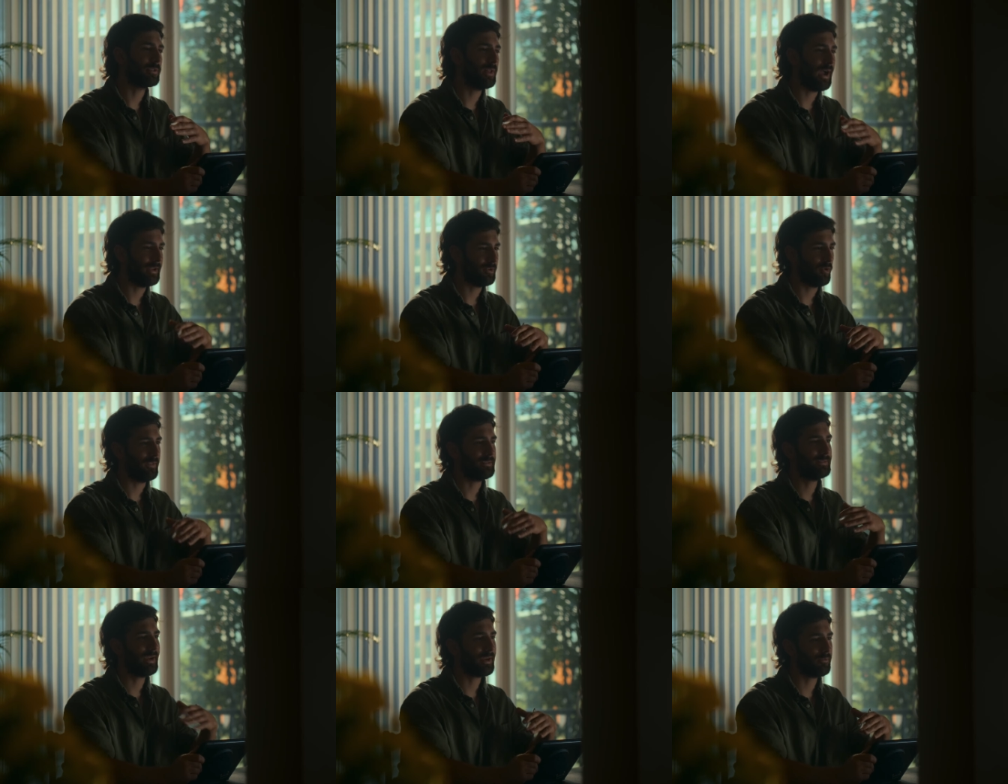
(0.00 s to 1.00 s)
light on the
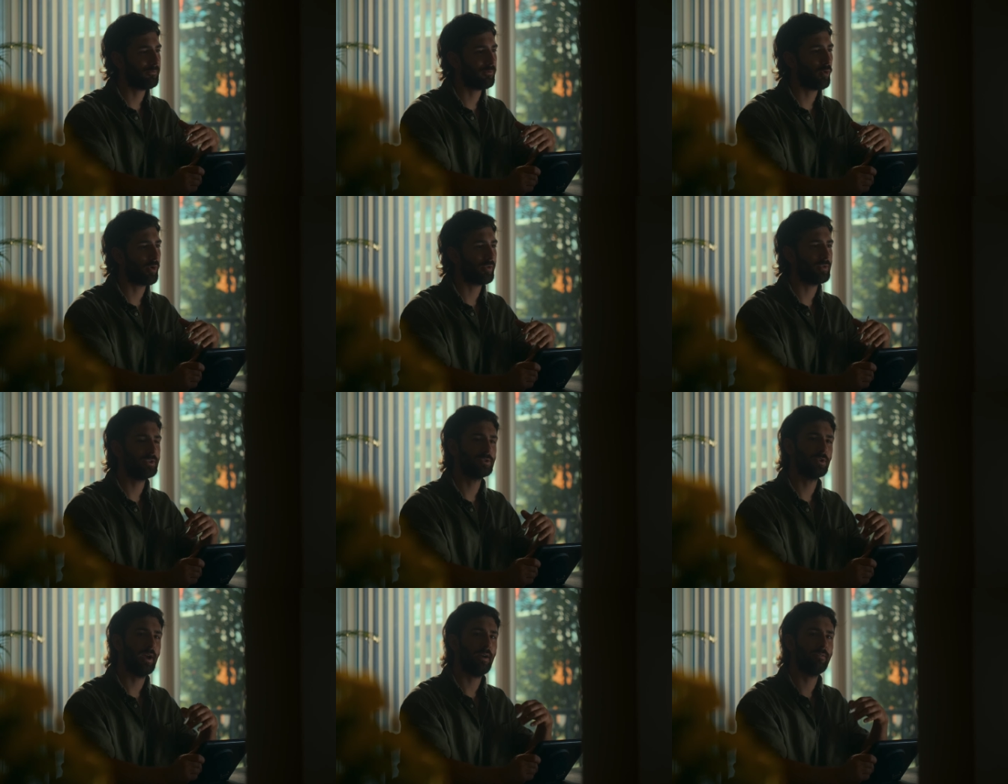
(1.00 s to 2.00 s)
second floor, you need
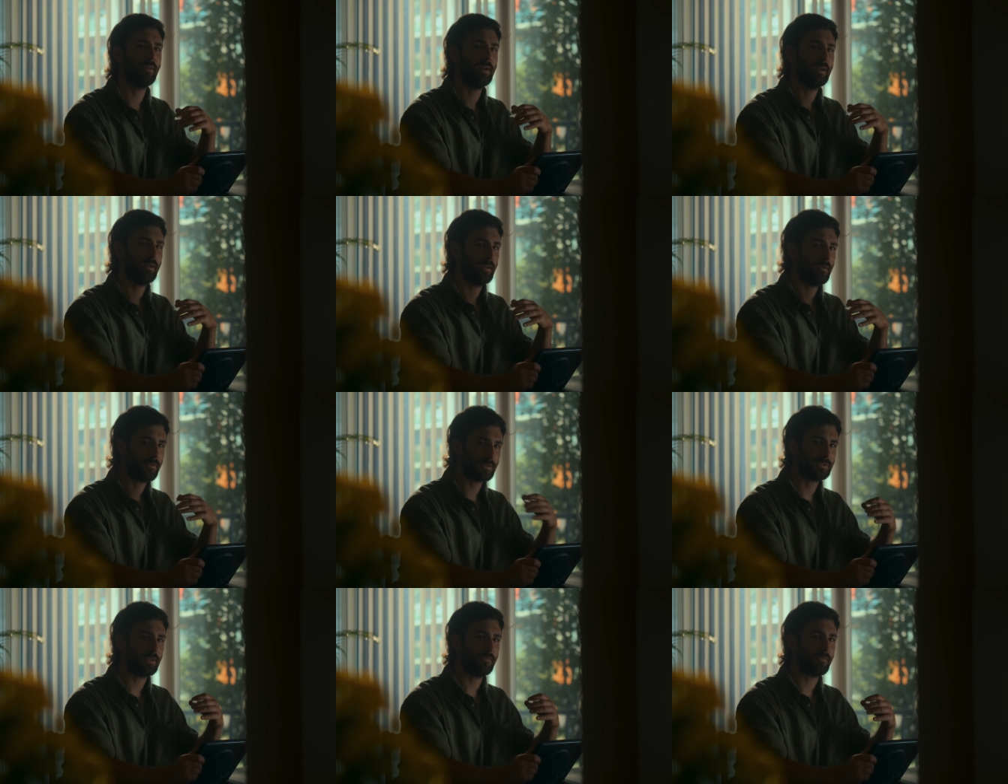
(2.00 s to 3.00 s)
to have
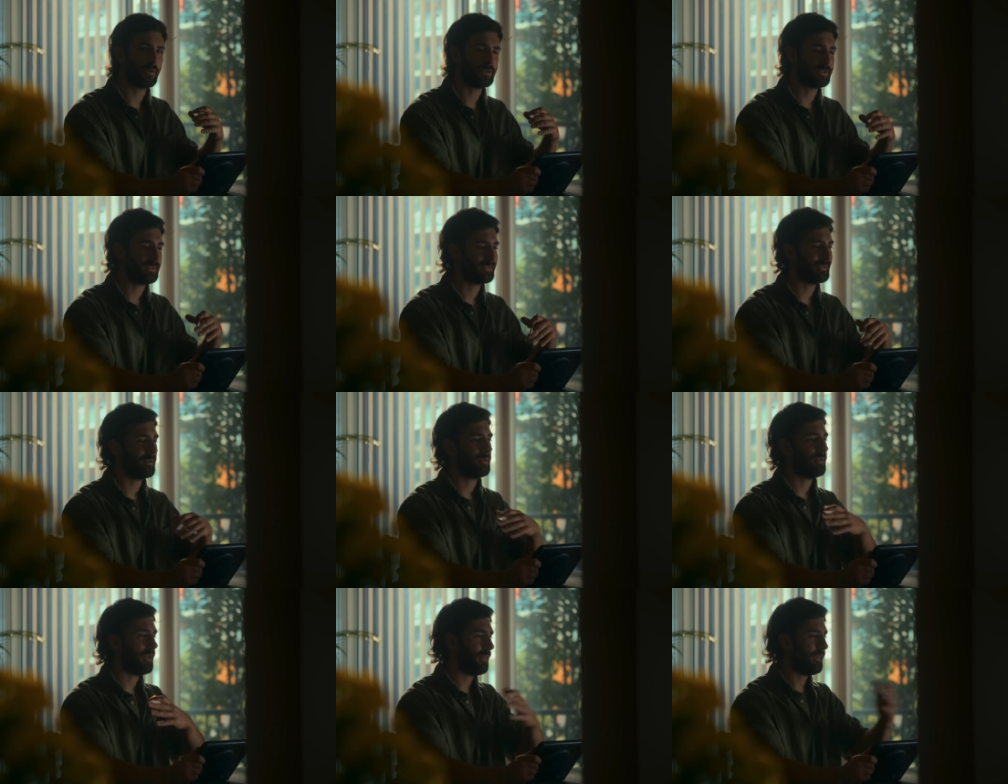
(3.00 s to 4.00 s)
first, it's
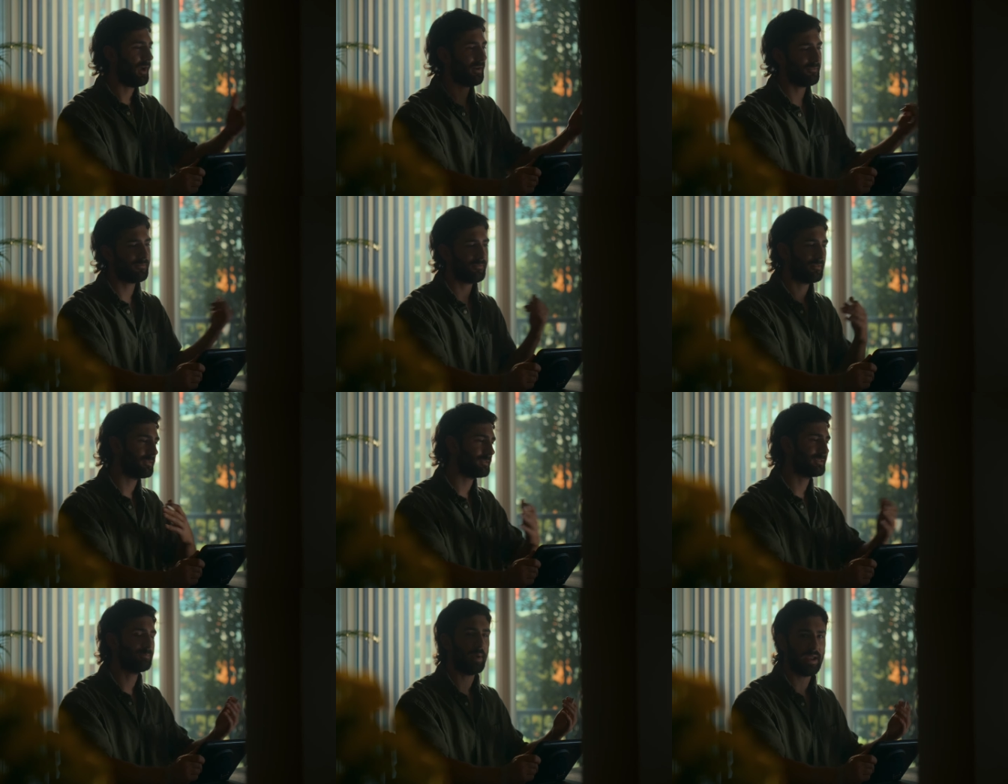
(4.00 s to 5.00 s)
enough
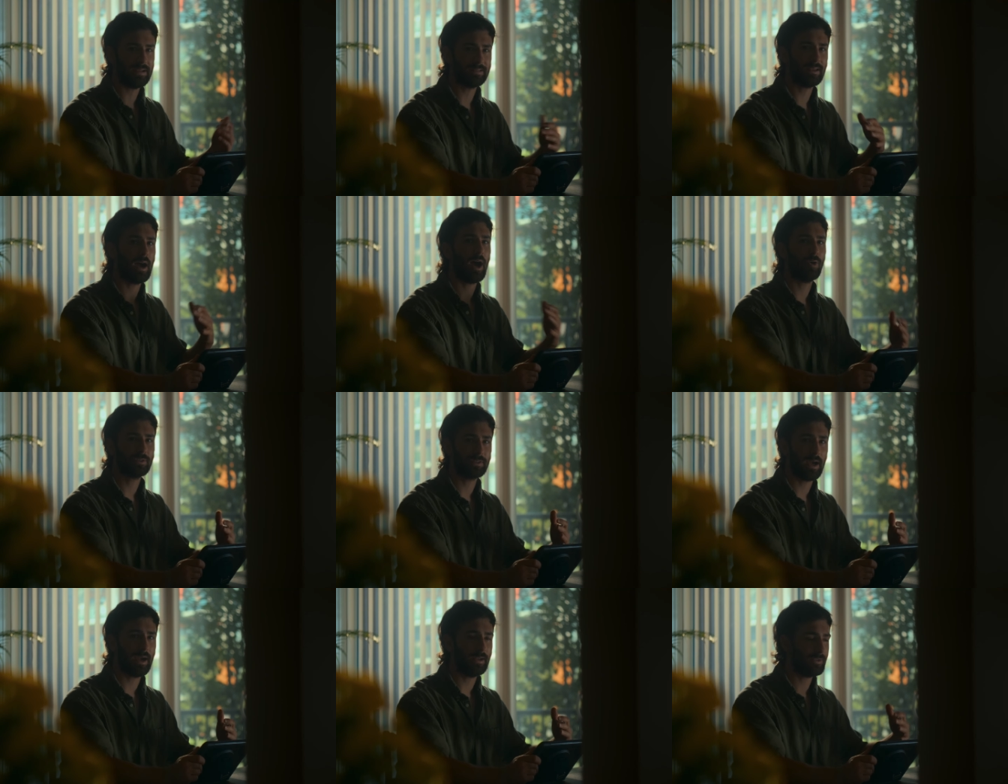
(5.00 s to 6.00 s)
space
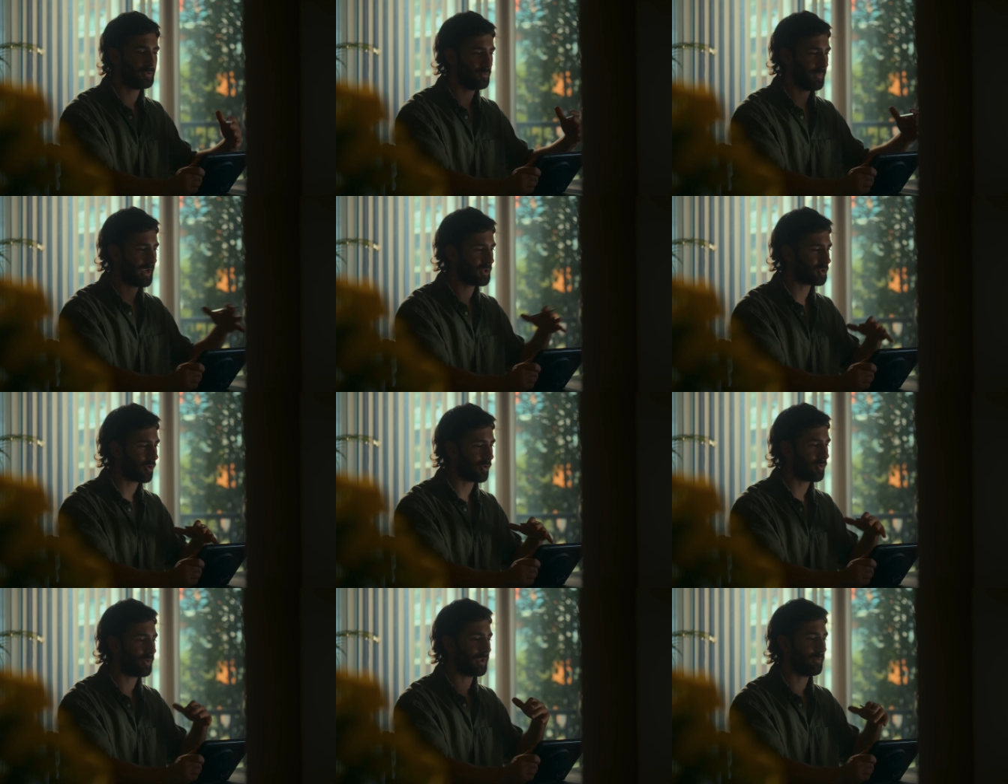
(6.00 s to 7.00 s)
outside to make sure
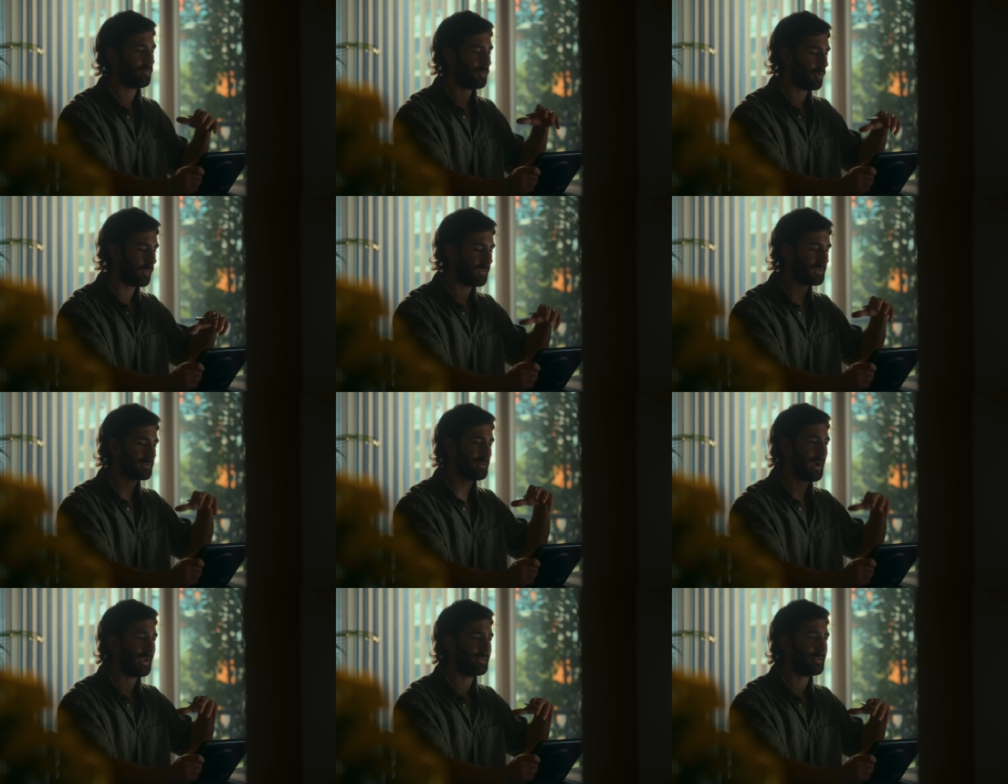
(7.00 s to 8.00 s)
you can put this
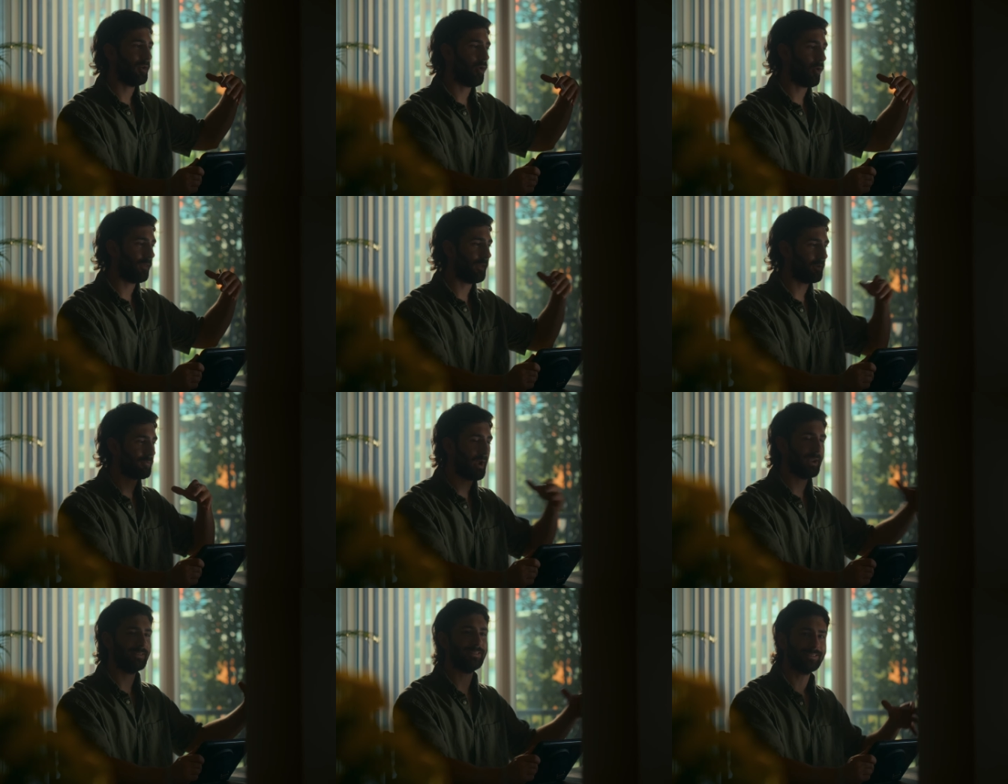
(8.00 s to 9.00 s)
light on the
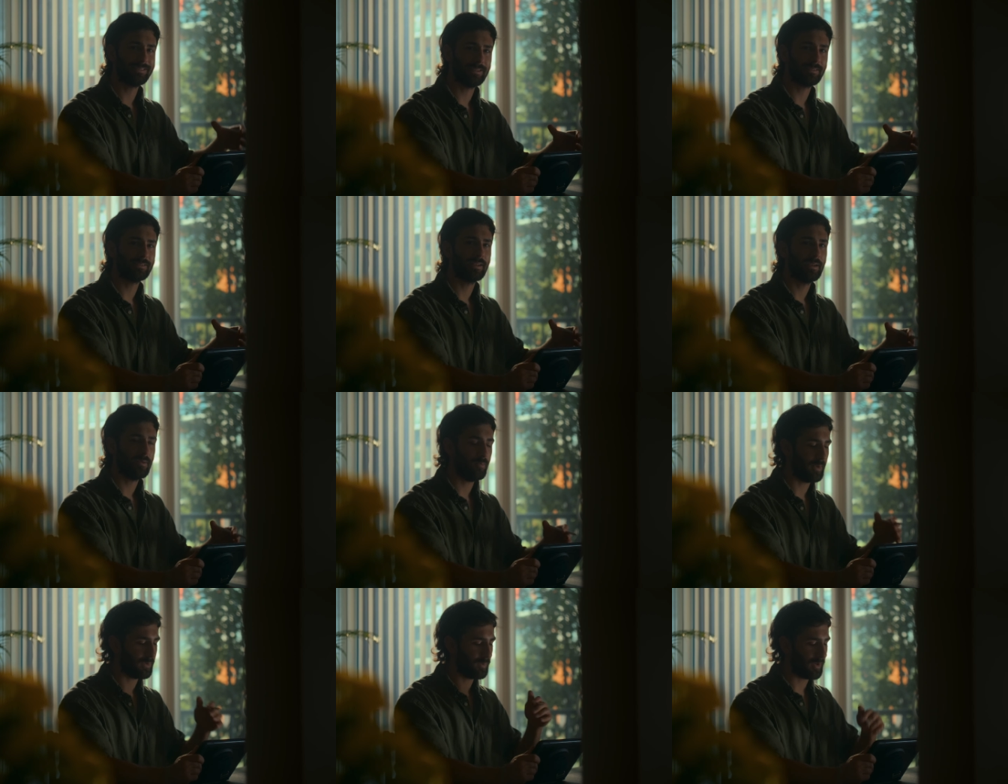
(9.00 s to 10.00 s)
right distance
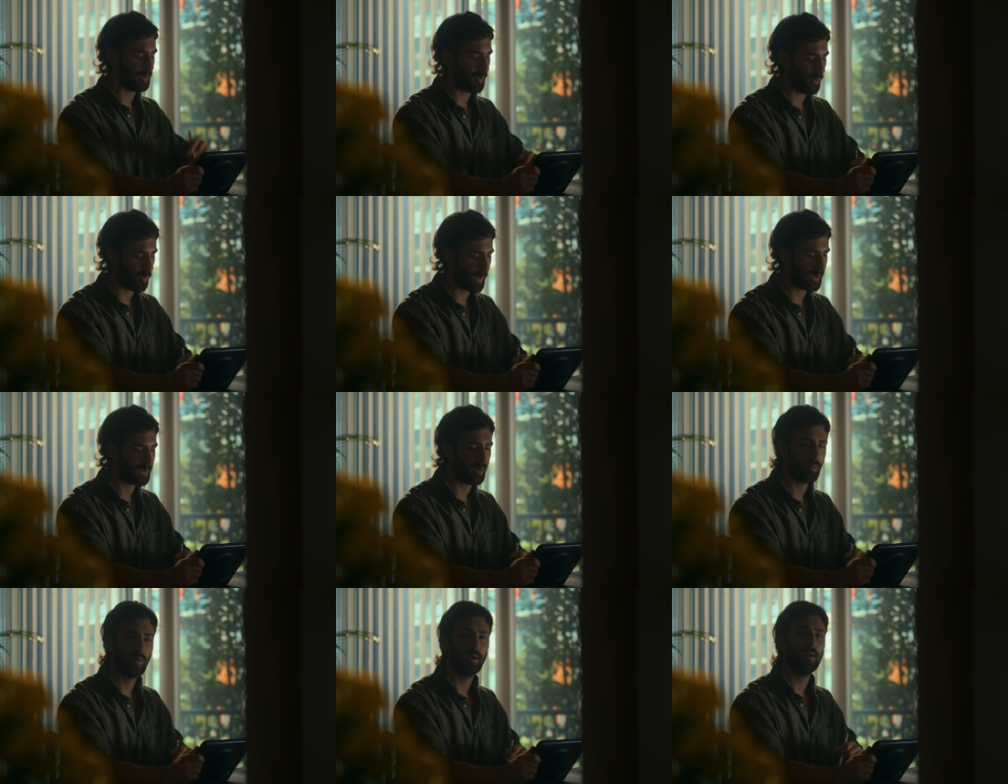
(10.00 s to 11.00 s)
between your
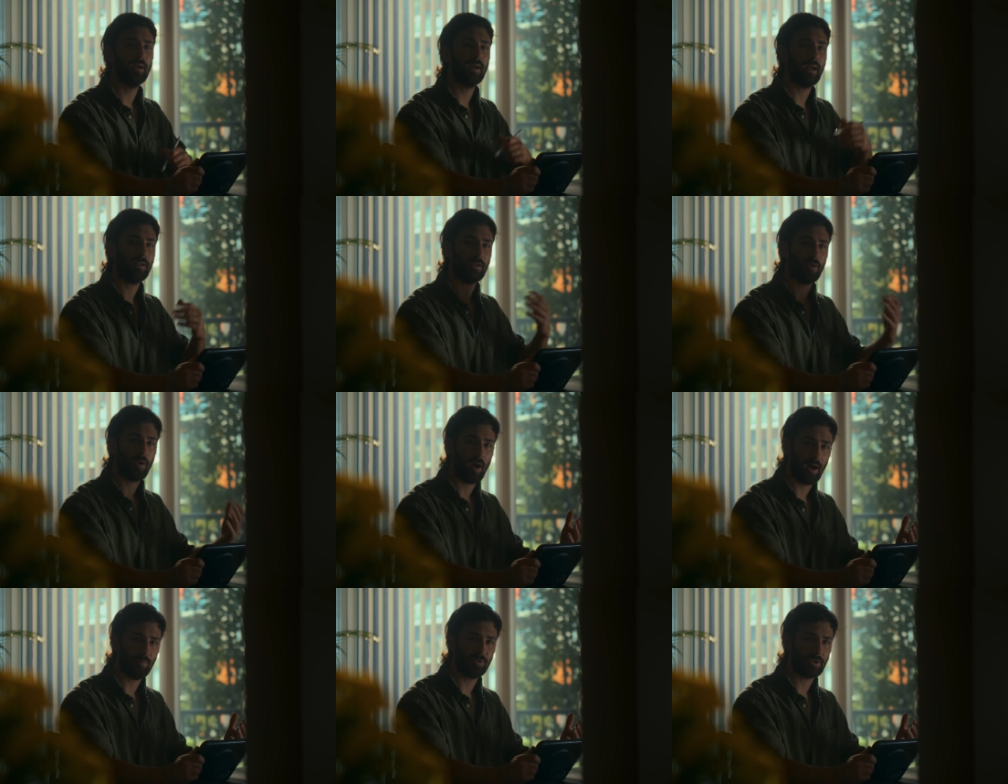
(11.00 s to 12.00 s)
window and your
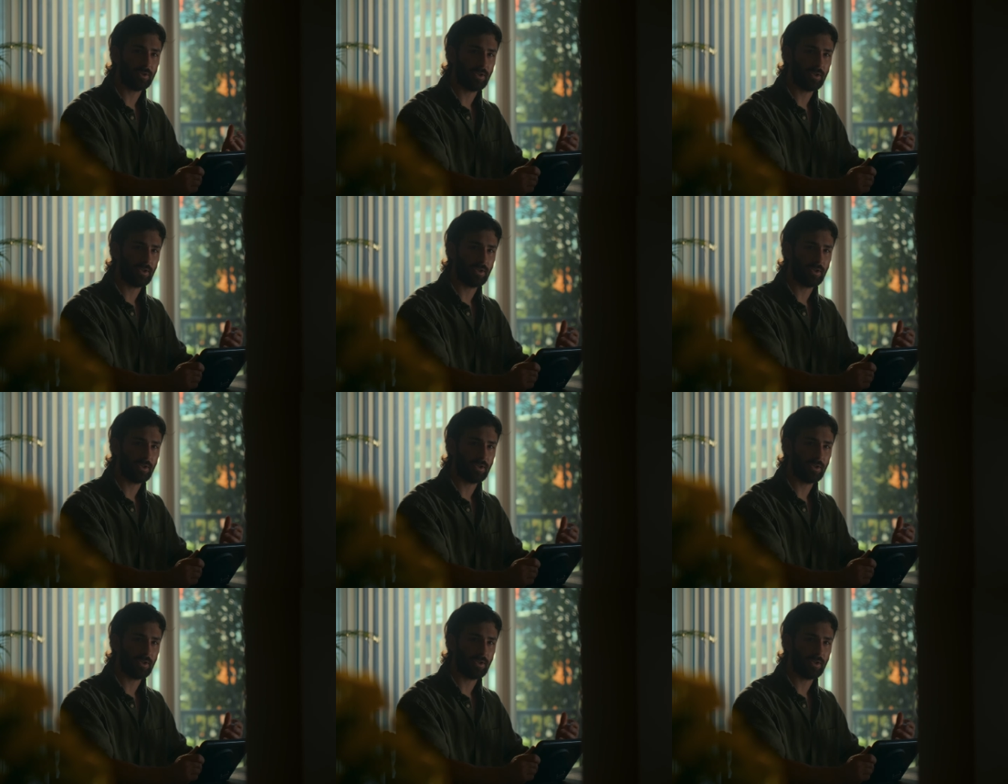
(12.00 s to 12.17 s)
object,